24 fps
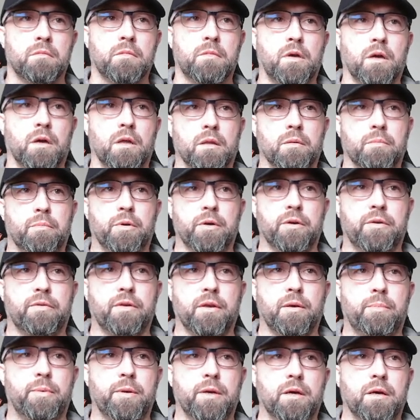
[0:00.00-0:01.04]
Call it Books
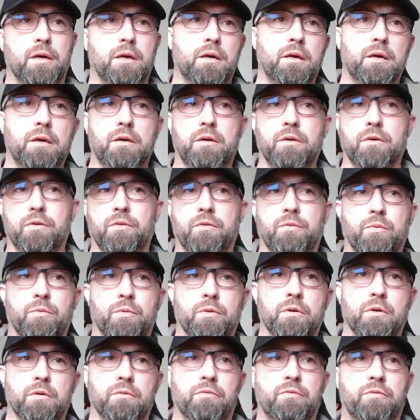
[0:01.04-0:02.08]
API because
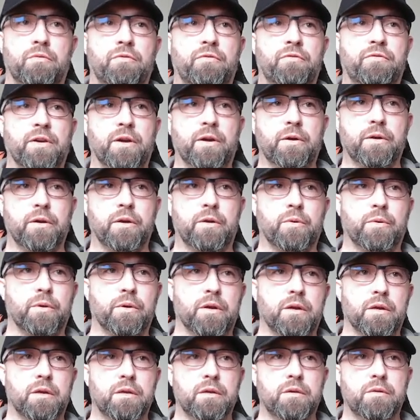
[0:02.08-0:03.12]
we're very
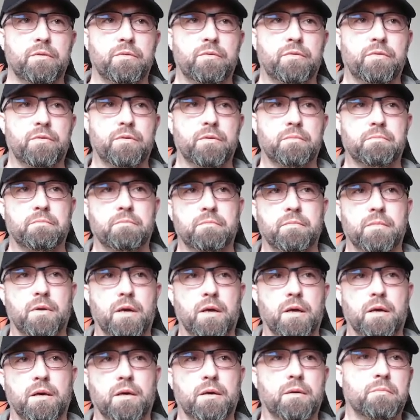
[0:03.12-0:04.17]
creative.
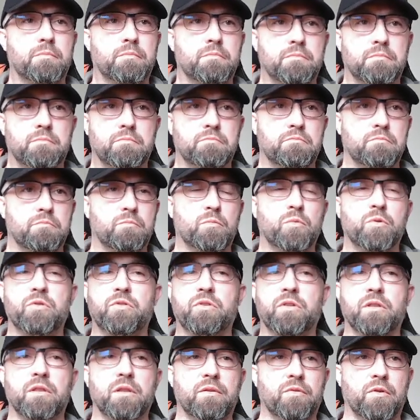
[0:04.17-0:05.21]
We're just
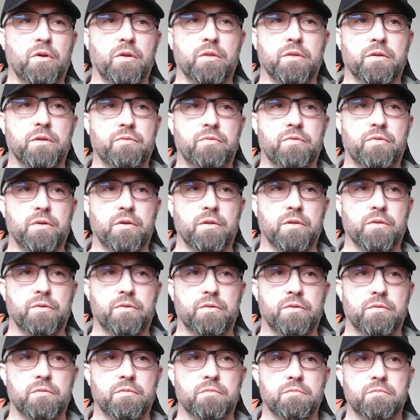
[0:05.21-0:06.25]
going to leave all the
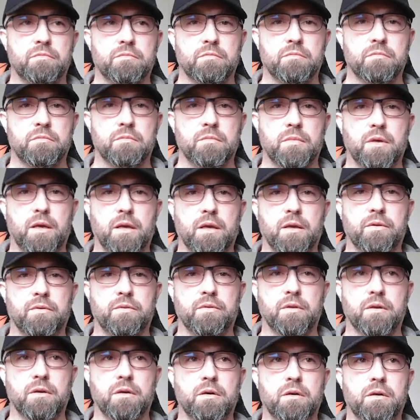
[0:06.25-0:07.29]
defaults as
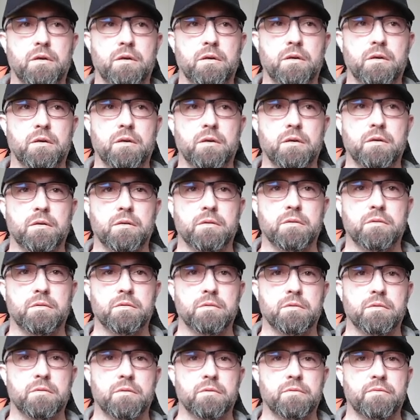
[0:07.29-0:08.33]
they are.
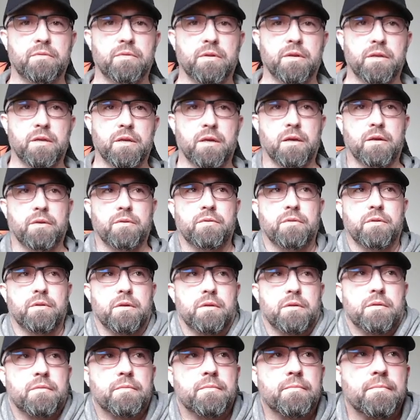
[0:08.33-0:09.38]
Fantastic.
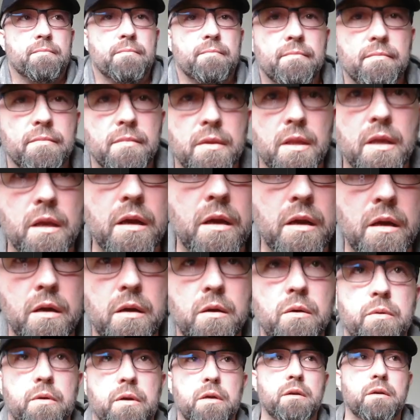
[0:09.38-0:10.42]

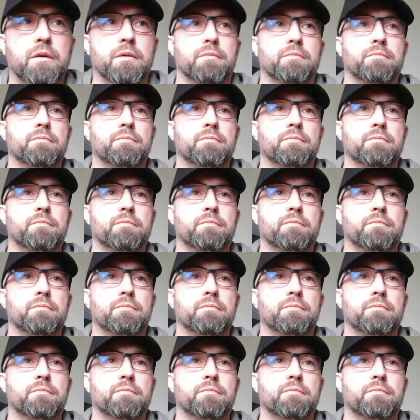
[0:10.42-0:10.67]
Okay.